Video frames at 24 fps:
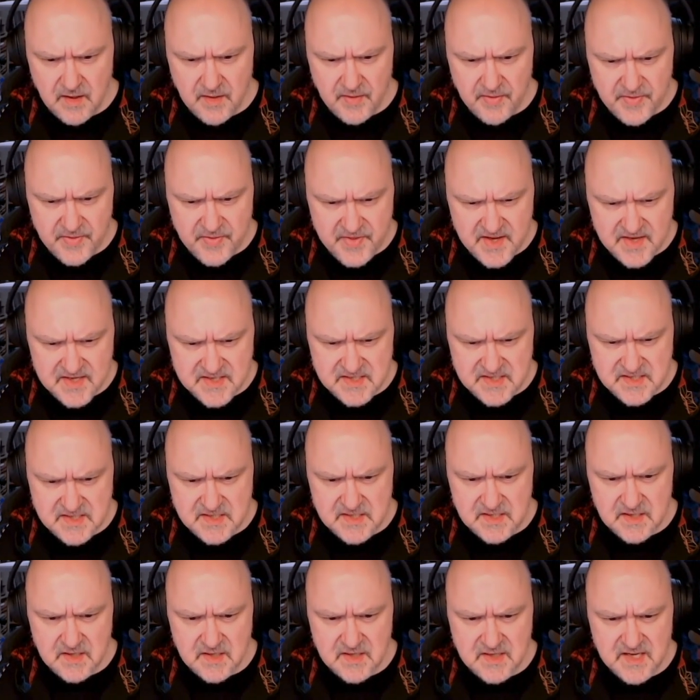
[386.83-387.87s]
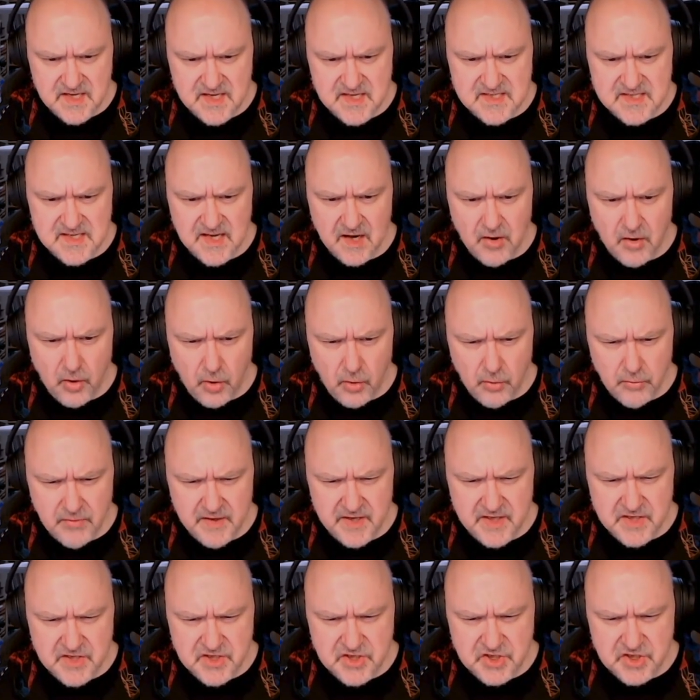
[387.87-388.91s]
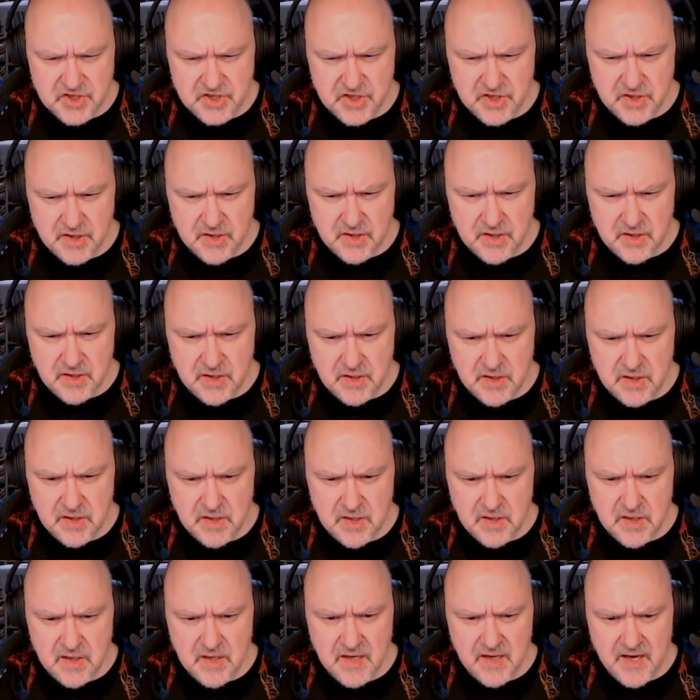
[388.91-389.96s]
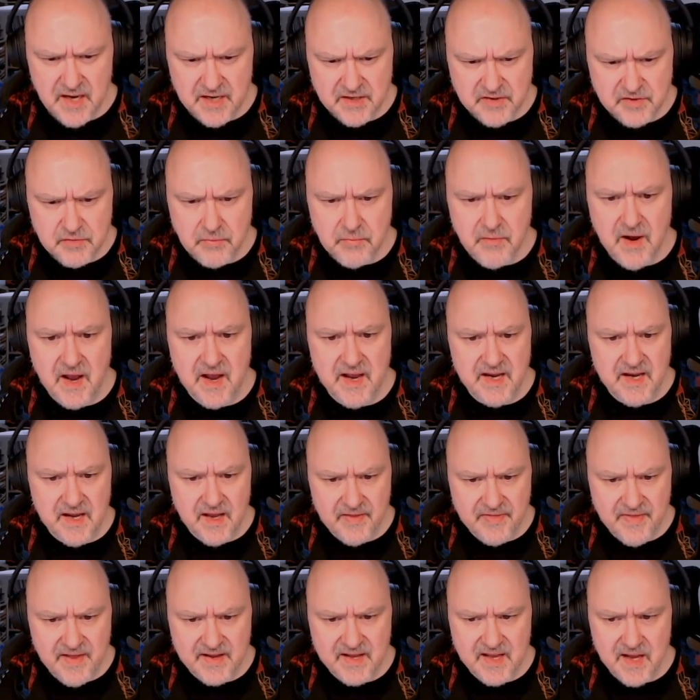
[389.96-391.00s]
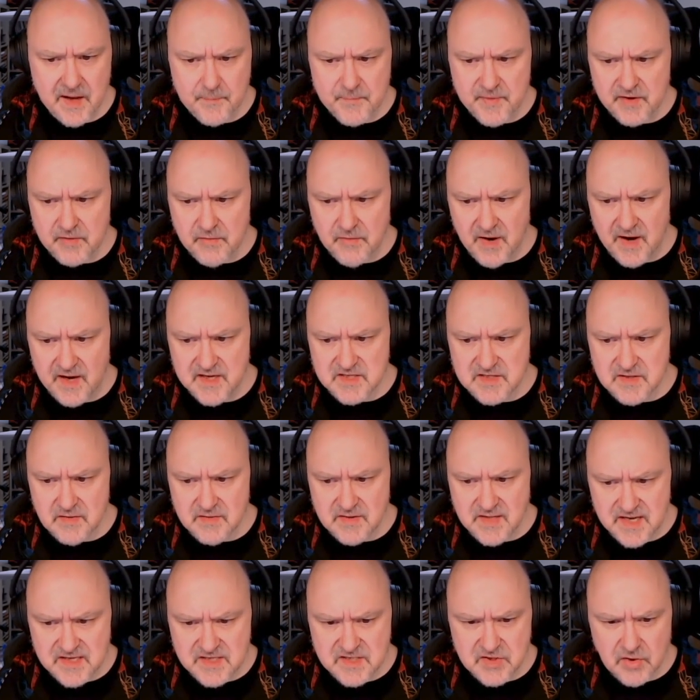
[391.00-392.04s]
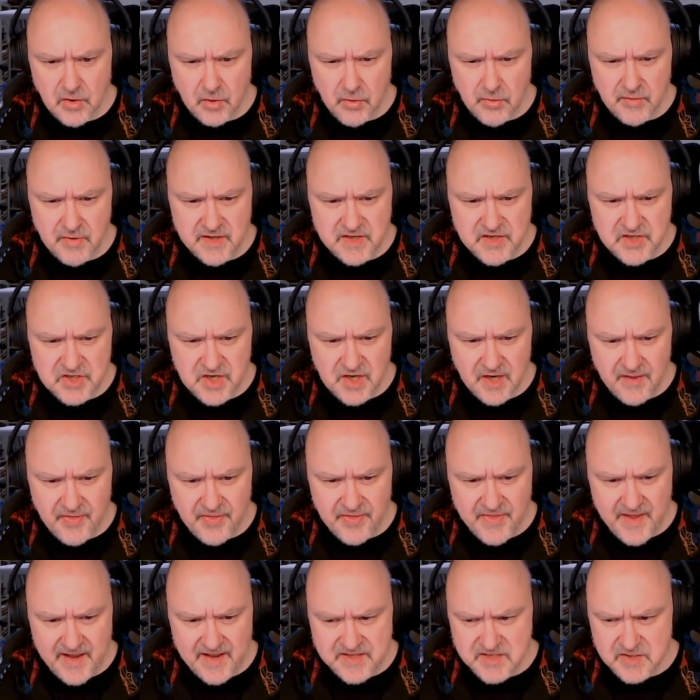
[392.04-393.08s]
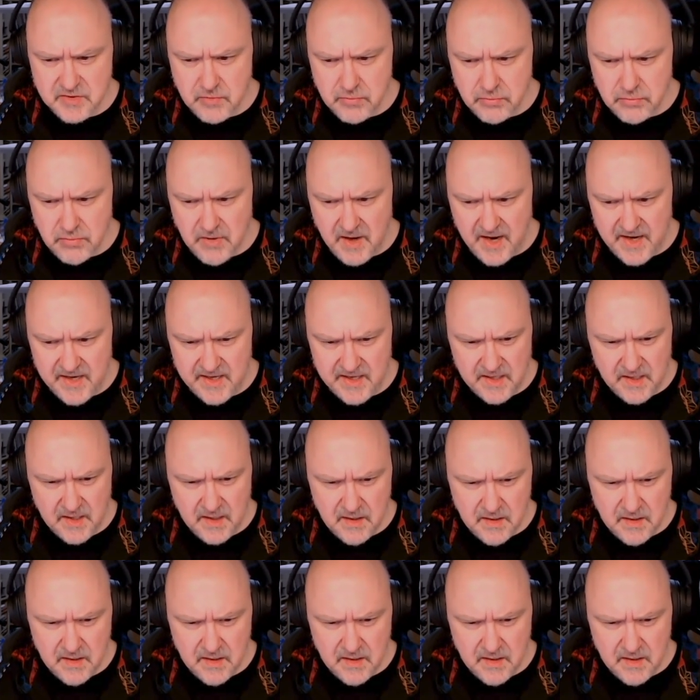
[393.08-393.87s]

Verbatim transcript: This, these are orange and grey, and that can't be grey. So that's orange and that's grey.